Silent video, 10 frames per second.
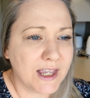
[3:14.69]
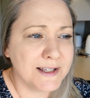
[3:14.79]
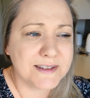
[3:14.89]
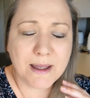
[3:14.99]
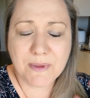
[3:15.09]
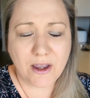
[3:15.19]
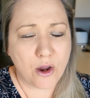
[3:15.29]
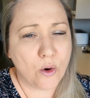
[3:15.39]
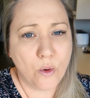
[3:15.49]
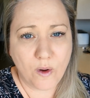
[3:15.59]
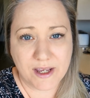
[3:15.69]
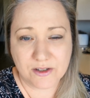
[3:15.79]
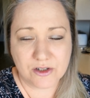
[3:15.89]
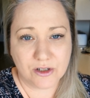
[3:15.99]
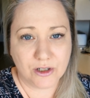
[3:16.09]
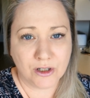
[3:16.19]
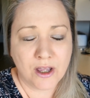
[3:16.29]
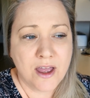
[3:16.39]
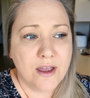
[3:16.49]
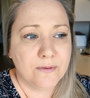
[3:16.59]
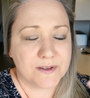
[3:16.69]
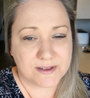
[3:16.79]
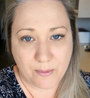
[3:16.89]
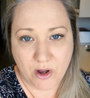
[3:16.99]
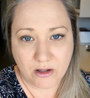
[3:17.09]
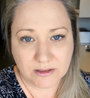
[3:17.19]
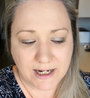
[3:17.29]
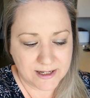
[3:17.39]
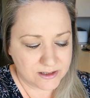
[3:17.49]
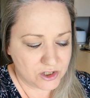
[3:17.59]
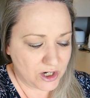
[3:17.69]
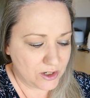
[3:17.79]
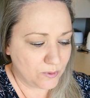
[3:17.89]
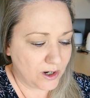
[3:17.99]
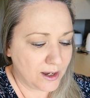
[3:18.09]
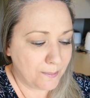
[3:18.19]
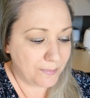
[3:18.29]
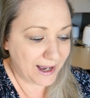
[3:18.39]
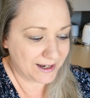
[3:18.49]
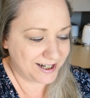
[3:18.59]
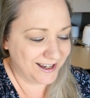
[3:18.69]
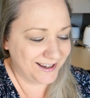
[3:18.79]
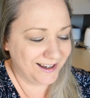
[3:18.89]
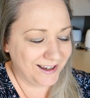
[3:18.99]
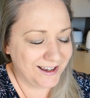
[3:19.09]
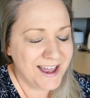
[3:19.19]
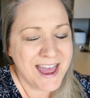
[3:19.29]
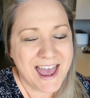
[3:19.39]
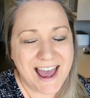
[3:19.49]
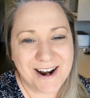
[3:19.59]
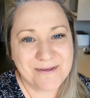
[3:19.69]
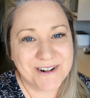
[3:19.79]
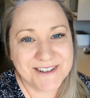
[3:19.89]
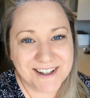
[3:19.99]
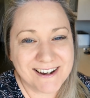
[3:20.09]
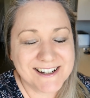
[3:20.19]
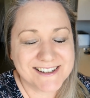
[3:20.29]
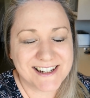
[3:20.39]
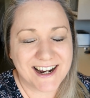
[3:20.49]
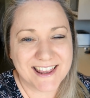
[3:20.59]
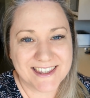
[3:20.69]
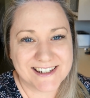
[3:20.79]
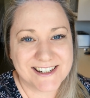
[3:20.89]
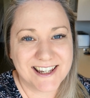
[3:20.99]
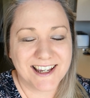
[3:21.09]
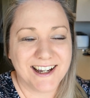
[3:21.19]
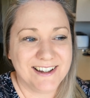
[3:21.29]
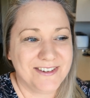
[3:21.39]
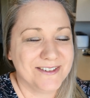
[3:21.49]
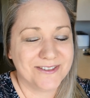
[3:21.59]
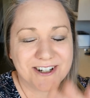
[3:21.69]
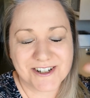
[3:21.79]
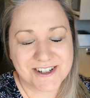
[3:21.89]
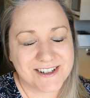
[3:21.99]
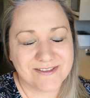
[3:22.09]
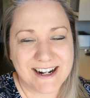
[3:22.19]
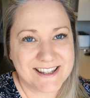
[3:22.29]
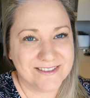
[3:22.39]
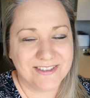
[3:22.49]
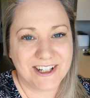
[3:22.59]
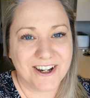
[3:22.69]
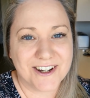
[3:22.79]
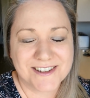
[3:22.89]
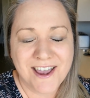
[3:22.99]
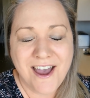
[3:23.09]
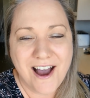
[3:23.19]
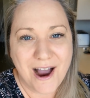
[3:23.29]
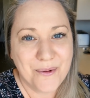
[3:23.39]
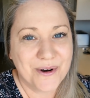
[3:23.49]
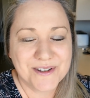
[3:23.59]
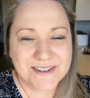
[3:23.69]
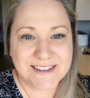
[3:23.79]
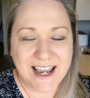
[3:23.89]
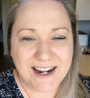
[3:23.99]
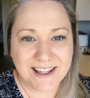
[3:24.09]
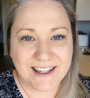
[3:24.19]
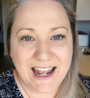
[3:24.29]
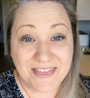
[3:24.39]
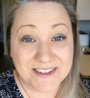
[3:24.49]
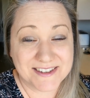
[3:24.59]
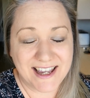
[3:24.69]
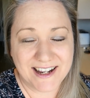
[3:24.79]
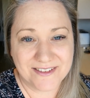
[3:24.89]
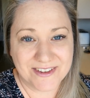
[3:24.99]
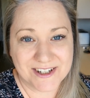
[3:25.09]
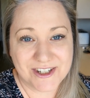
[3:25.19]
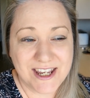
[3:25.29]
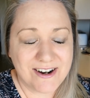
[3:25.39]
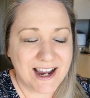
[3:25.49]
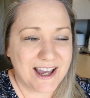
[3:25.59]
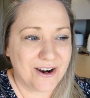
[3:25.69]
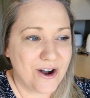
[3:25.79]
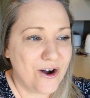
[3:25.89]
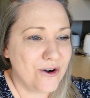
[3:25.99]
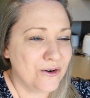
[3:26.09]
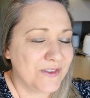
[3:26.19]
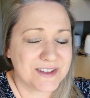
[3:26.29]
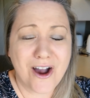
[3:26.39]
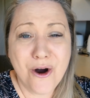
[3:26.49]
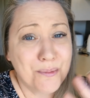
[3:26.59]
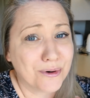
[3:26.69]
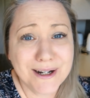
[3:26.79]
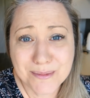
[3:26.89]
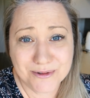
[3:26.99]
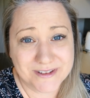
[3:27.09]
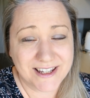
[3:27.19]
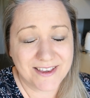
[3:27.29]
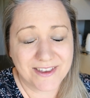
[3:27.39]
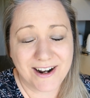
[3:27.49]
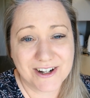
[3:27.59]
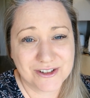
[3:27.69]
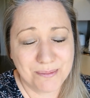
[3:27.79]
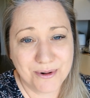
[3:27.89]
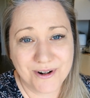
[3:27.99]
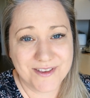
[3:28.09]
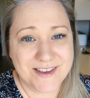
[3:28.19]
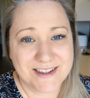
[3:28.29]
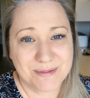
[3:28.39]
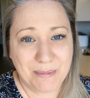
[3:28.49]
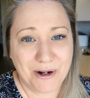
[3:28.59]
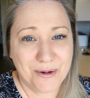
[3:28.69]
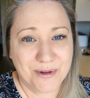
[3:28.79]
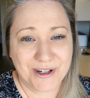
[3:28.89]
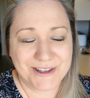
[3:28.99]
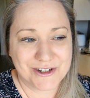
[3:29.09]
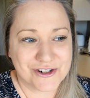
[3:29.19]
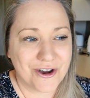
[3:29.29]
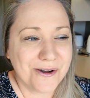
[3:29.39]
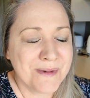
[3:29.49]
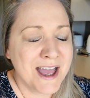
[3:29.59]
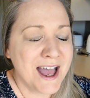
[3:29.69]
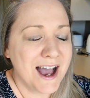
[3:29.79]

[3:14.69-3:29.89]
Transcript: It's something I always do for summer holidays in January, but, and I was going to start it this year. If you've watched recent videos, I was starting it at the start of this year. I had there's a whole printable set that I actually put on the This Mum at Home blog in the shop,